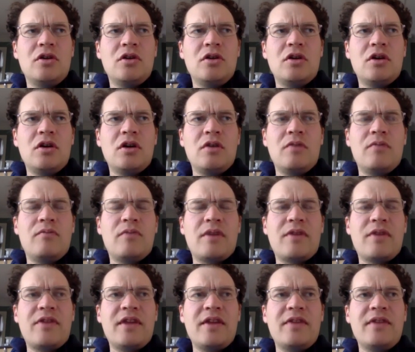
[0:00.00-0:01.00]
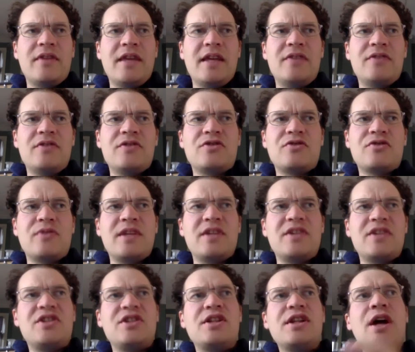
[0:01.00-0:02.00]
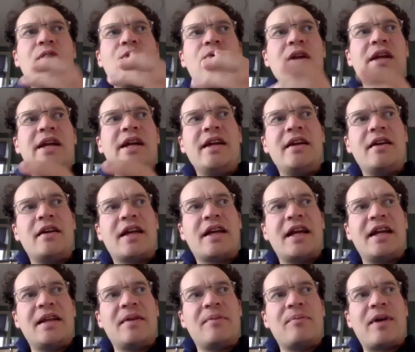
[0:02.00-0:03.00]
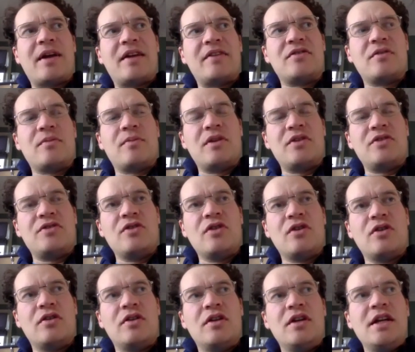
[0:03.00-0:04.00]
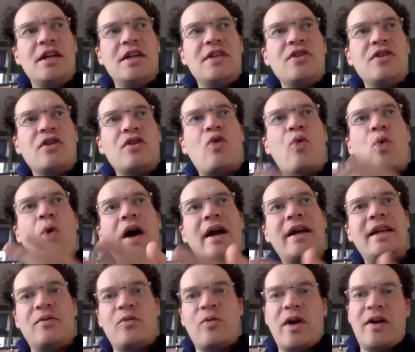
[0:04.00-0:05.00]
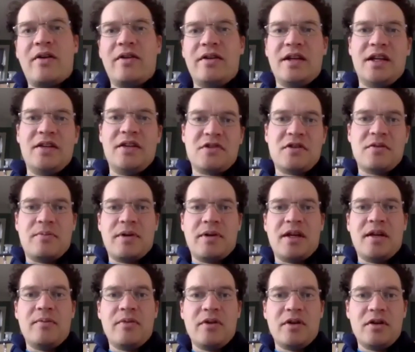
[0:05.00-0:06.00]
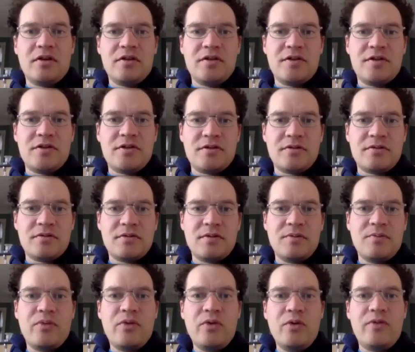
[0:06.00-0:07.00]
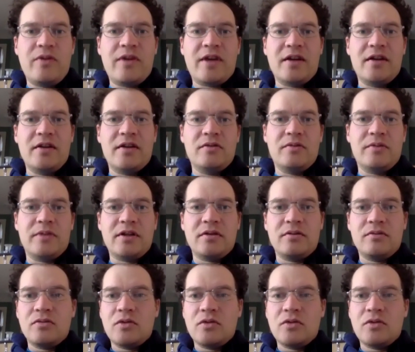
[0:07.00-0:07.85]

I think the industry is slowly getting better, but it's not quite where it needs to be, but it's improving a little bit.